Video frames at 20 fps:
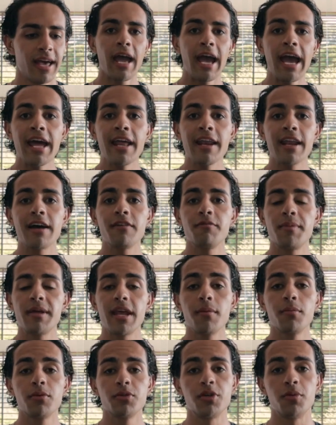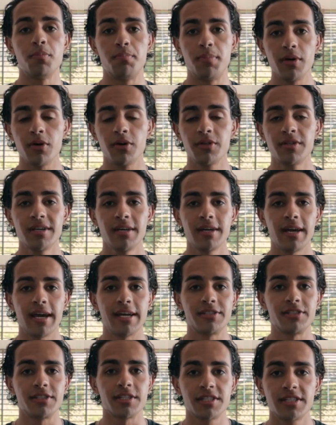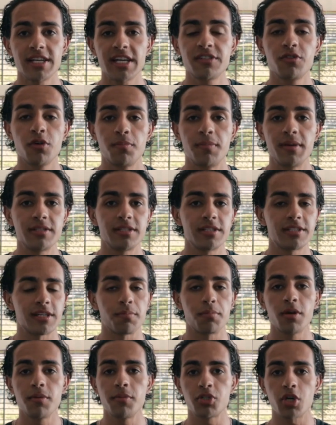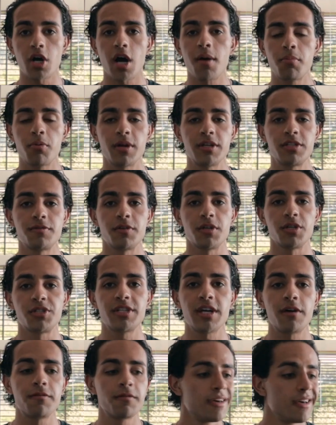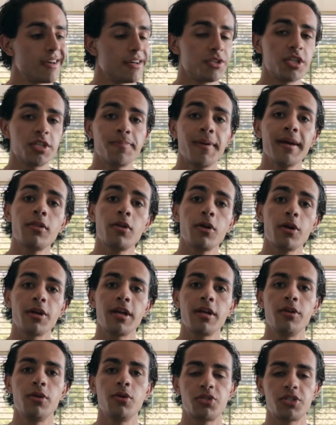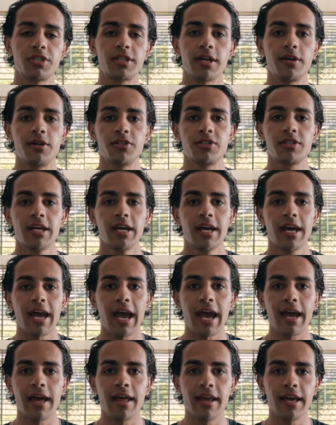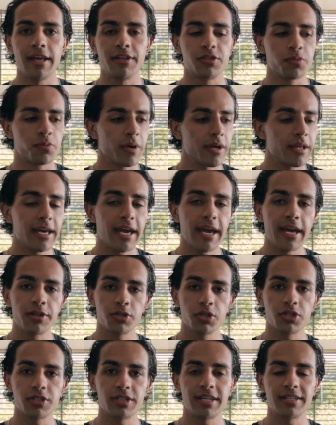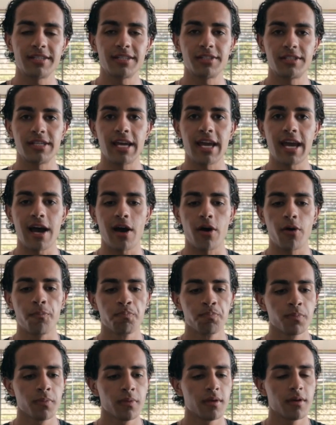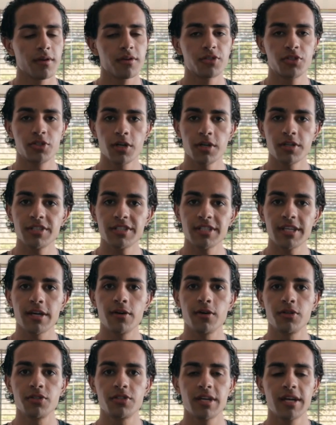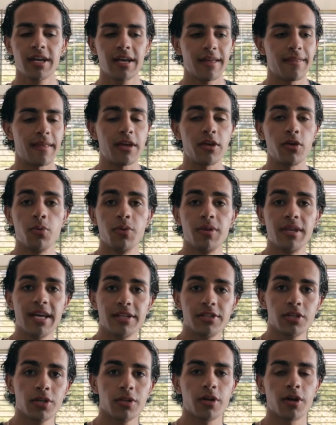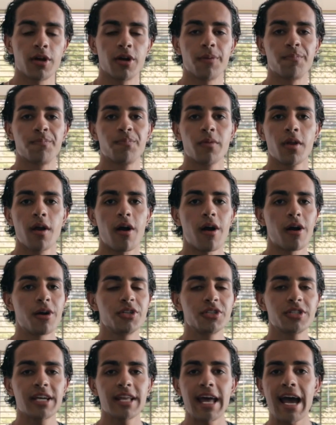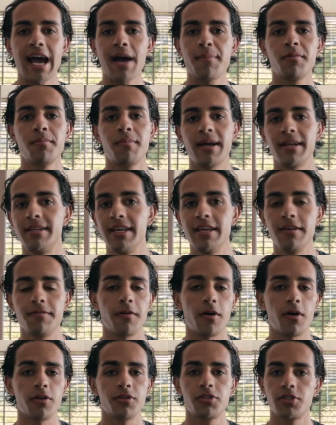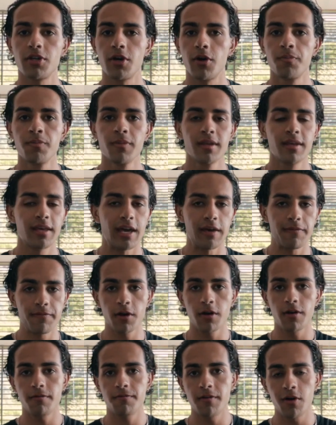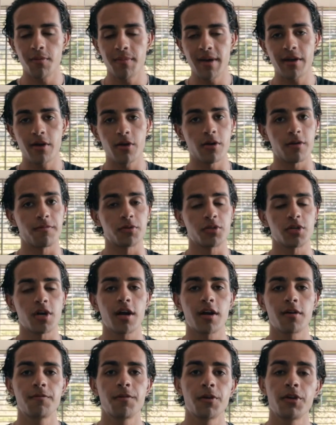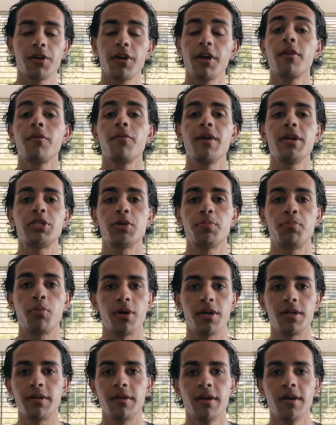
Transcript: and I've been able to build a successful business that pretty much operates for itself just by learning new skills. And it's really interesting to see how certain skills that you need to learn are just going to happen by default. So if you're a filmmaker and a photographer, you're going to reach a point